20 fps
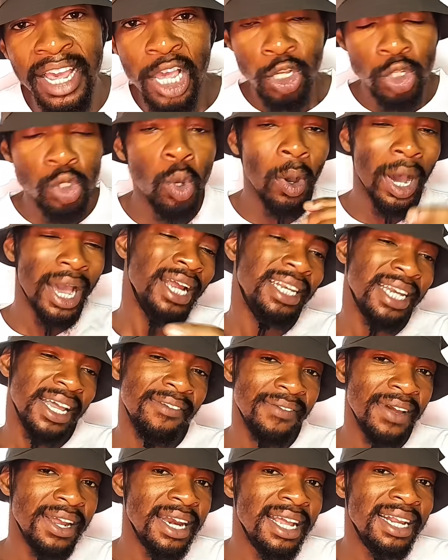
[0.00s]
So I
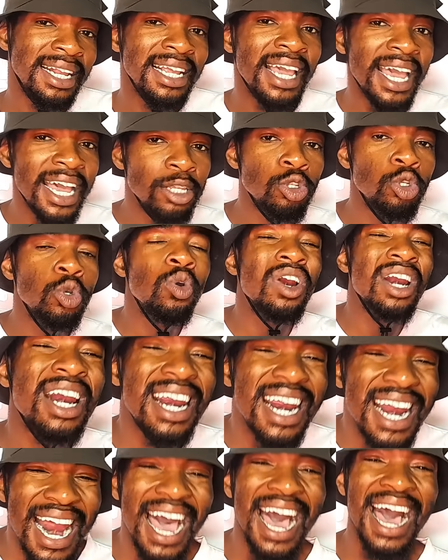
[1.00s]
definitely had to
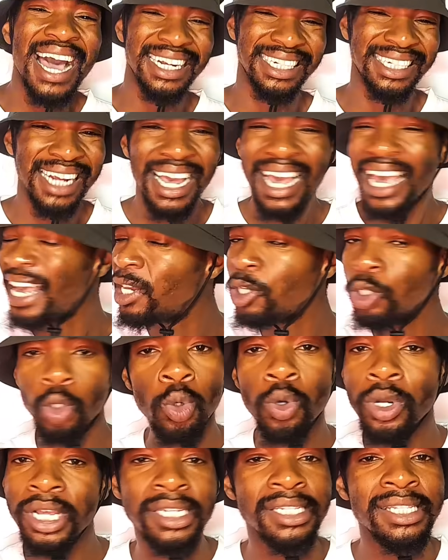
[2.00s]
rush and
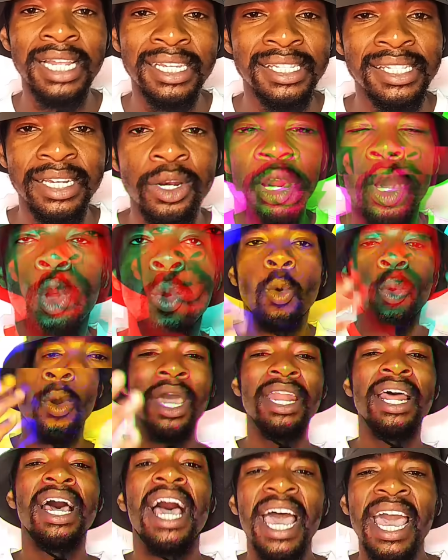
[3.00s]
do this lesson,
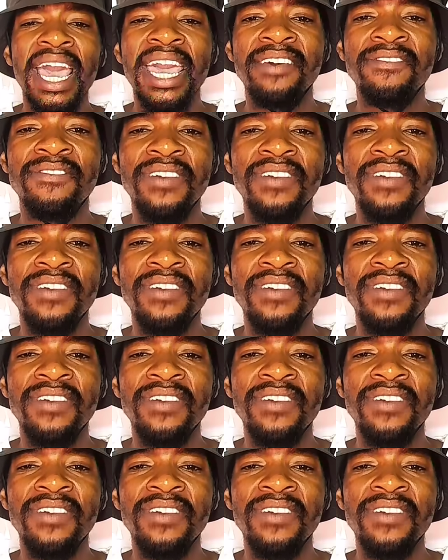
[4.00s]
whether I have